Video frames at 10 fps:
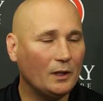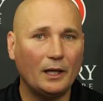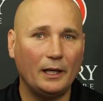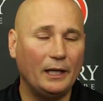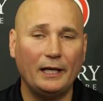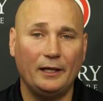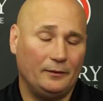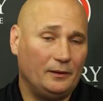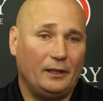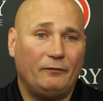Yeah, and
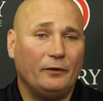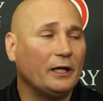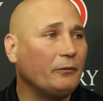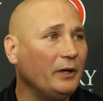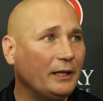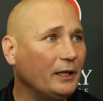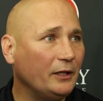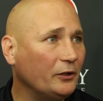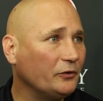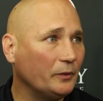I feel like we had that
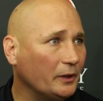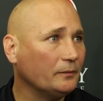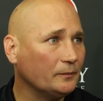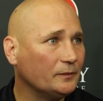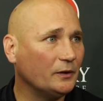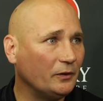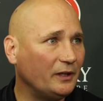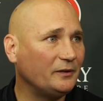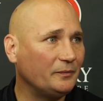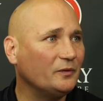here as well. Okay. So
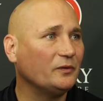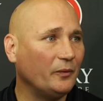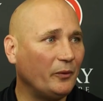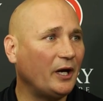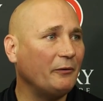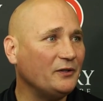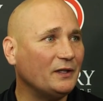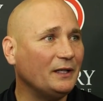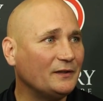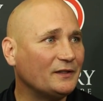that's what I would
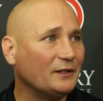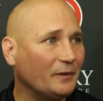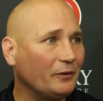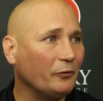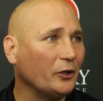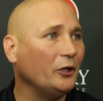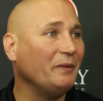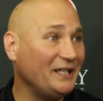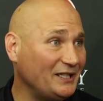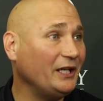say is that's something we're going to
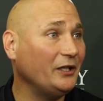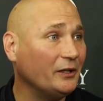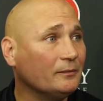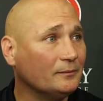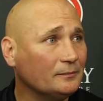maintain here.